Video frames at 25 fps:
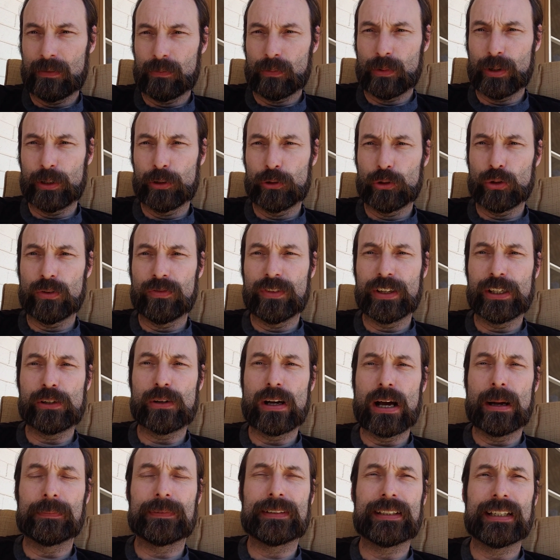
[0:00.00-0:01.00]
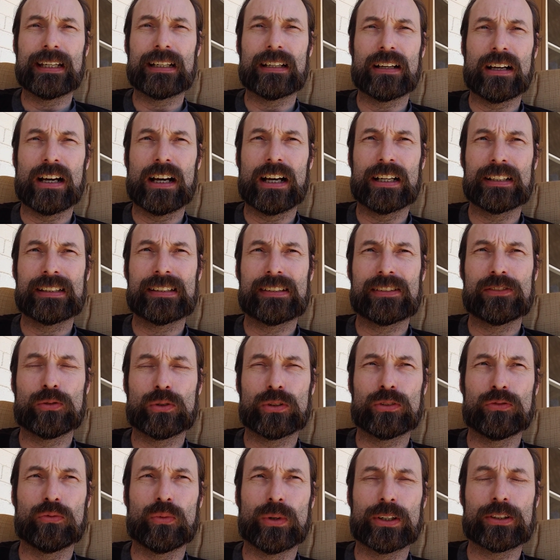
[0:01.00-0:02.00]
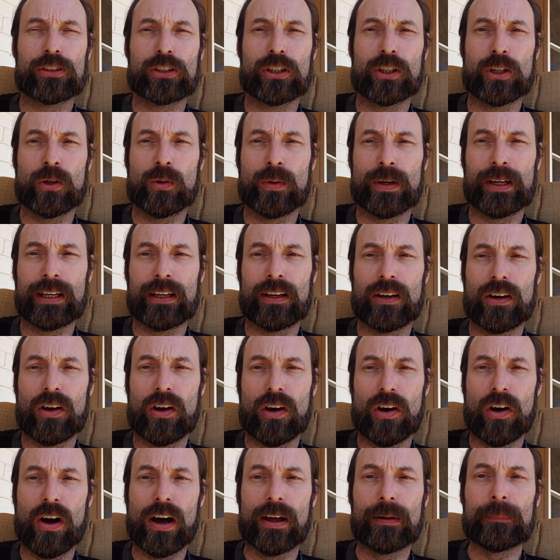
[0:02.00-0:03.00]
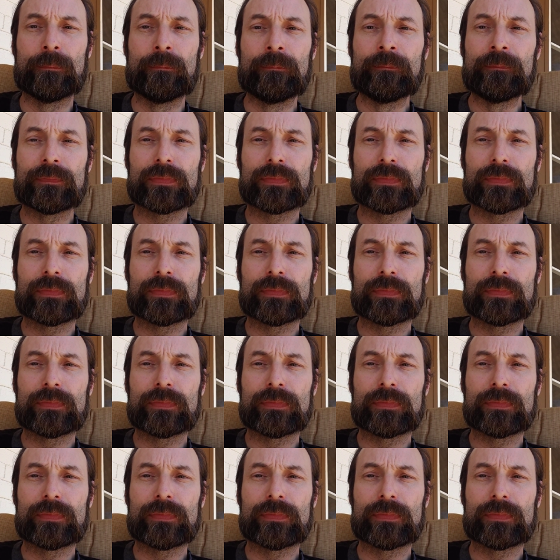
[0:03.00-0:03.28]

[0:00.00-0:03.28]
wanted to do a video update on sort of what's going on.